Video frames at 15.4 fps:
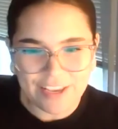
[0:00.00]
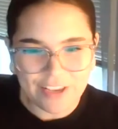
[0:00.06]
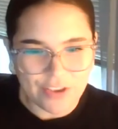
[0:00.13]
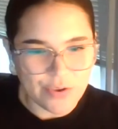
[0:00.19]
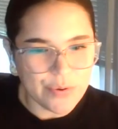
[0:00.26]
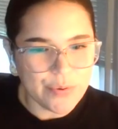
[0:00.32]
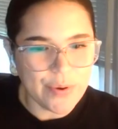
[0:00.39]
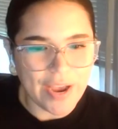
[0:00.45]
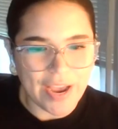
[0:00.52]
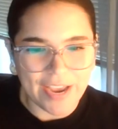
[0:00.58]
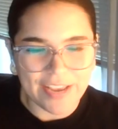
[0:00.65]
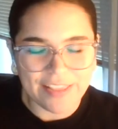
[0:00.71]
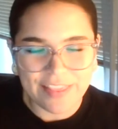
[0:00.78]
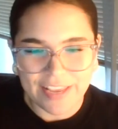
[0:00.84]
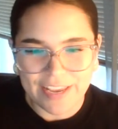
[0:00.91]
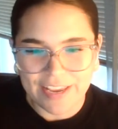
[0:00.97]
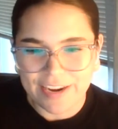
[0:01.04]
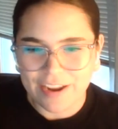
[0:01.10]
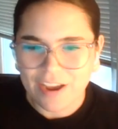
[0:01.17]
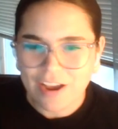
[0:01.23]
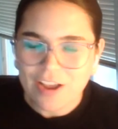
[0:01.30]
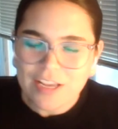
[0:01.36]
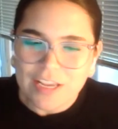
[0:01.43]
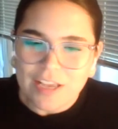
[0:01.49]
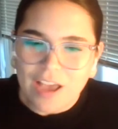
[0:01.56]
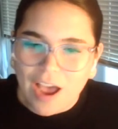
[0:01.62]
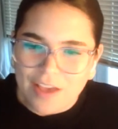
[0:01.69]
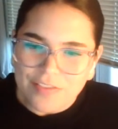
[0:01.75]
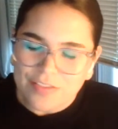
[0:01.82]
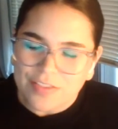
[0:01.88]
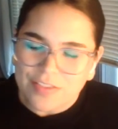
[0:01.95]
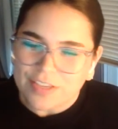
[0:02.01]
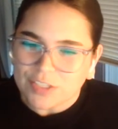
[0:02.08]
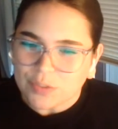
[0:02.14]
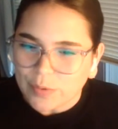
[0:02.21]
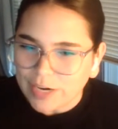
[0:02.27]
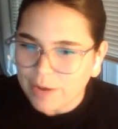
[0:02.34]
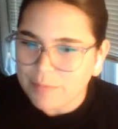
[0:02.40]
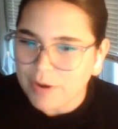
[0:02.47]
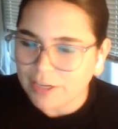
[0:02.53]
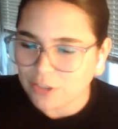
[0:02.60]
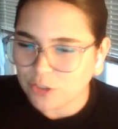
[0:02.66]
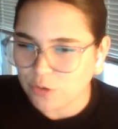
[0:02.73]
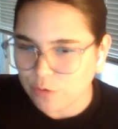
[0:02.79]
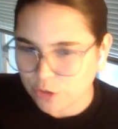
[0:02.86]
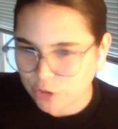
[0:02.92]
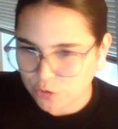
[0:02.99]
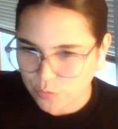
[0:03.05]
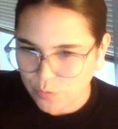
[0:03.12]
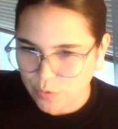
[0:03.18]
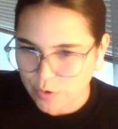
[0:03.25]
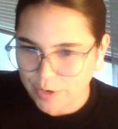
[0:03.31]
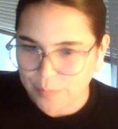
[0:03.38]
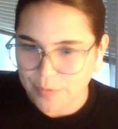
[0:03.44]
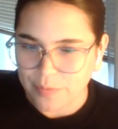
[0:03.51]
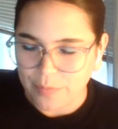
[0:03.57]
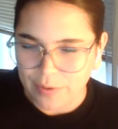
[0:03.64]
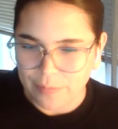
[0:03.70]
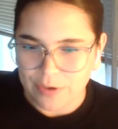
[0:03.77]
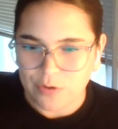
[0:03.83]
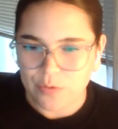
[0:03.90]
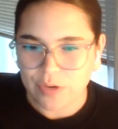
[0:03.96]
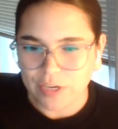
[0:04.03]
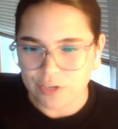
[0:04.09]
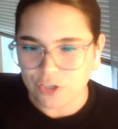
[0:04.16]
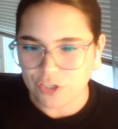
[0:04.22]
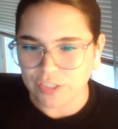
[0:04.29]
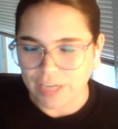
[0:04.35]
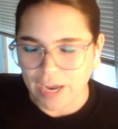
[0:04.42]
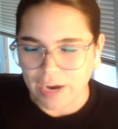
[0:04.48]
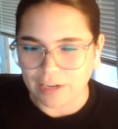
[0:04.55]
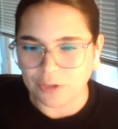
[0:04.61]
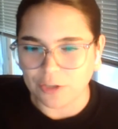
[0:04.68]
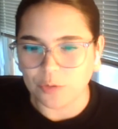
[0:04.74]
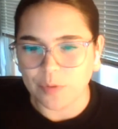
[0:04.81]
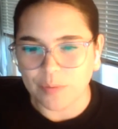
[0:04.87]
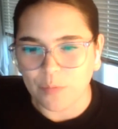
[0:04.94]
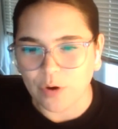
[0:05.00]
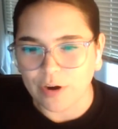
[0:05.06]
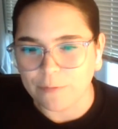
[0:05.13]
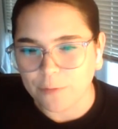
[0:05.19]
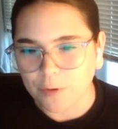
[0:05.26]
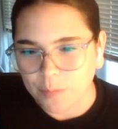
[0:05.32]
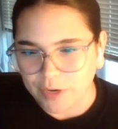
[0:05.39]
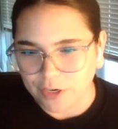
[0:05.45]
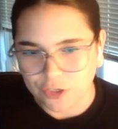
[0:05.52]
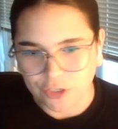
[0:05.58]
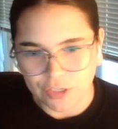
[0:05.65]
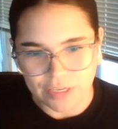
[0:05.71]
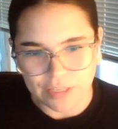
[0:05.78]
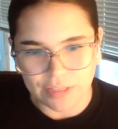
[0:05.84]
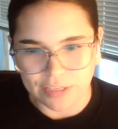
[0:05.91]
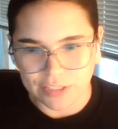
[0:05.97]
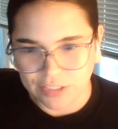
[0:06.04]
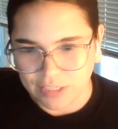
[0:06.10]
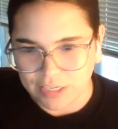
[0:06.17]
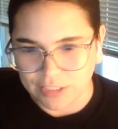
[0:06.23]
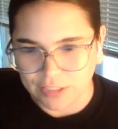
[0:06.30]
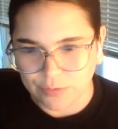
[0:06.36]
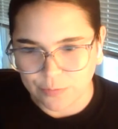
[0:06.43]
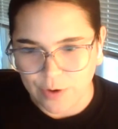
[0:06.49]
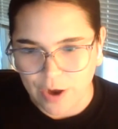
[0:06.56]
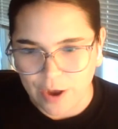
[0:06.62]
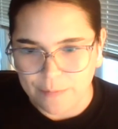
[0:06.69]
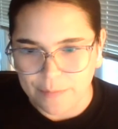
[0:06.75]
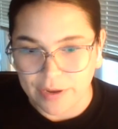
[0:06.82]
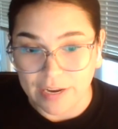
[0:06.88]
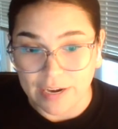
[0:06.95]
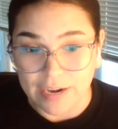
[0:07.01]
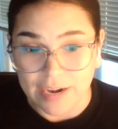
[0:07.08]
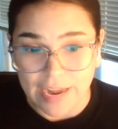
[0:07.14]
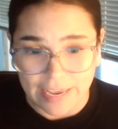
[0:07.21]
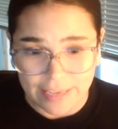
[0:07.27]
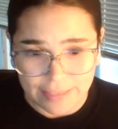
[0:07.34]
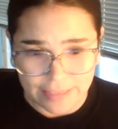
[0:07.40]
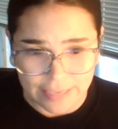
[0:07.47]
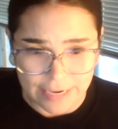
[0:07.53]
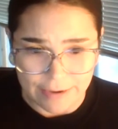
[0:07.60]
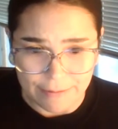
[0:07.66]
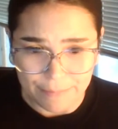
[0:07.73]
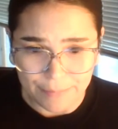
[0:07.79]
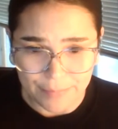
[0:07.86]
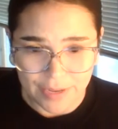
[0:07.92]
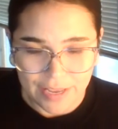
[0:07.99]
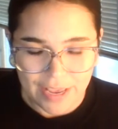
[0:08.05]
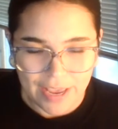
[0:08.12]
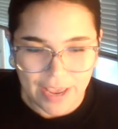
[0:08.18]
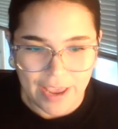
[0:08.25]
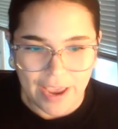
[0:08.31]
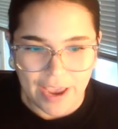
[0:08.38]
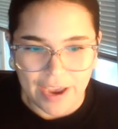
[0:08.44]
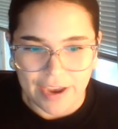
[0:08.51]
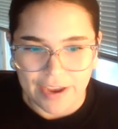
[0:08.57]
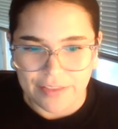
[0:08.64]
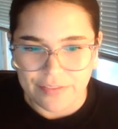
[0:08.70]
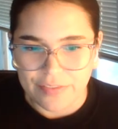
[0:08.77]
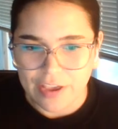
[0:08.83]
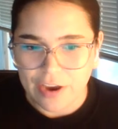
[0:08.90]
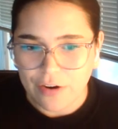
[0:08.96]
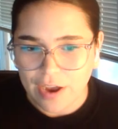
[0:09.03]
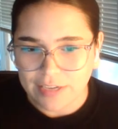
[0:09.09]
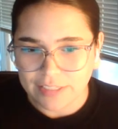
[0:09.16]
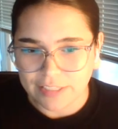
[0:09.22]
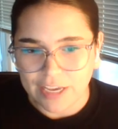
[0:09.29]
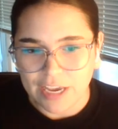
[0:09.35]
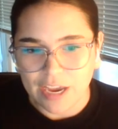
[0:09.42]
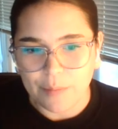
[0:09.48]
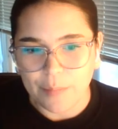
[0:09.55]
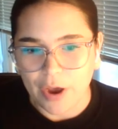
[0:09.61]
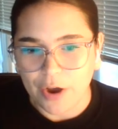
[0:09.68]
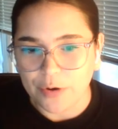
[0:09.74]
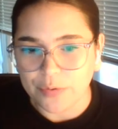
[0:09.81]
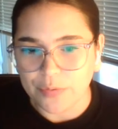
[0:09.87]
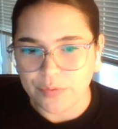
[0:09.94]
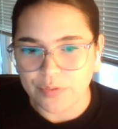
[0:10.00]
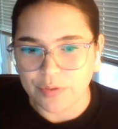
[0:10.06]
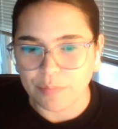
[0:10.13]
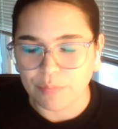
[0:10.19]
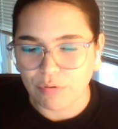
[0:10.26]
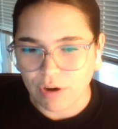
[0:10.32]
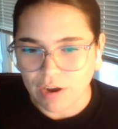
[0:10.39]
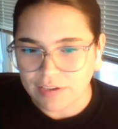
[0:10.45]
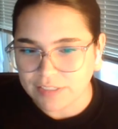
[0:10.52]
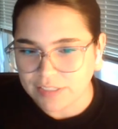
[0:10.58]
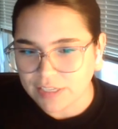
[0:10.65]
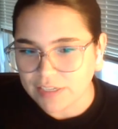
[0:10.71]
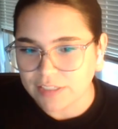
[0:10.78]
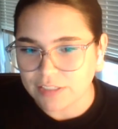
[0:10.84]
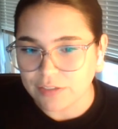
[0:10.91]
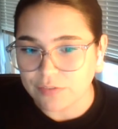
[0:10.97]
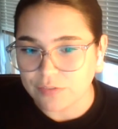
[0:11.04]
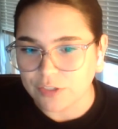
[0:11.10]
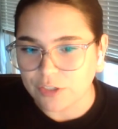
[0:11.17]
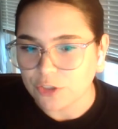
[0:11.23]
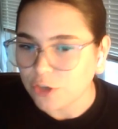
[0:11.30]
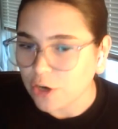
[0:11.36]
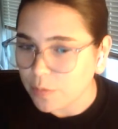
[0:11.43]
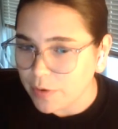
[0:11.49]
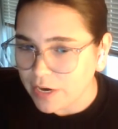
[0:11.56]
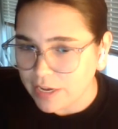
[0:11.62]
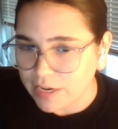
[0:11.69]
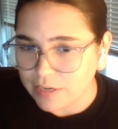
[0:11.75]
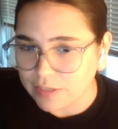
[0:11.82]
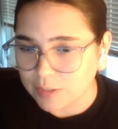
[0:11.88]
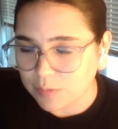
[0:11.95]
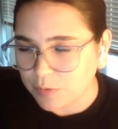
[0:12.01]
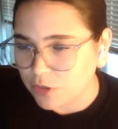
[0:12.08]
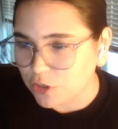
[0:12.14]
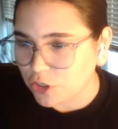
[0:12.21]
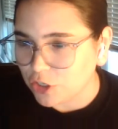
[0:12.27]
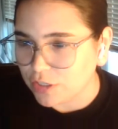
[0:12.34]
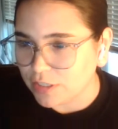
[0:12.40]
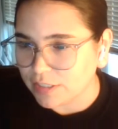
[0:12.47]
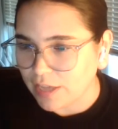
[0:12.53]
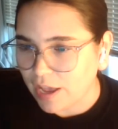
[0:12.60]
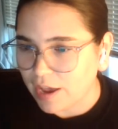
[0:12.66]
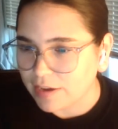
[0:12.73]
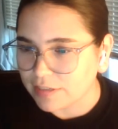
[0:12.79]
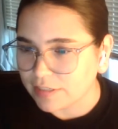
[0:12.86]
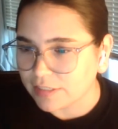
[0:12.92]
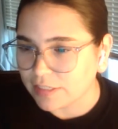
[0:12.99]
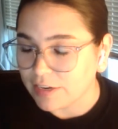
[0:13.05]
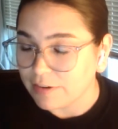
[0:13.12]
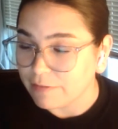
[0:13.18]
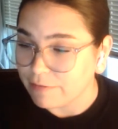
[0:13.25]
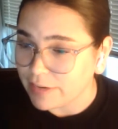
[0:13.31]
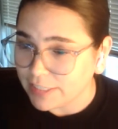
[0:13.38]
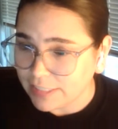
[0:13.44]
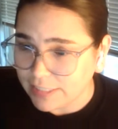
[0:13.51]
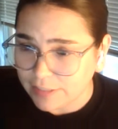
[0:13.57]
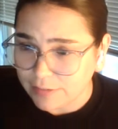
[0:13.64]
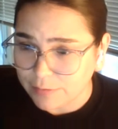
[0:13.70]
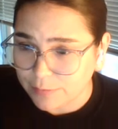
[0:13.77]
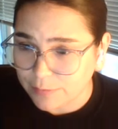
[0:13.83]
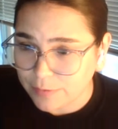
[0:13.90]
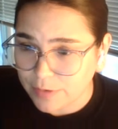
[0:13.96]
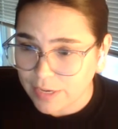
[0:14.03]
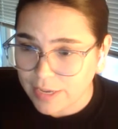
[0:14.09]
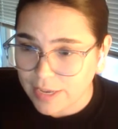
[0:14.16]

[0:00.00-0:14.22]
thank you. And then this one, I'm not so sure, but maybe you can just add a little bit more information. This is from Nathan, and they're asking about the process of determining a species as invasive.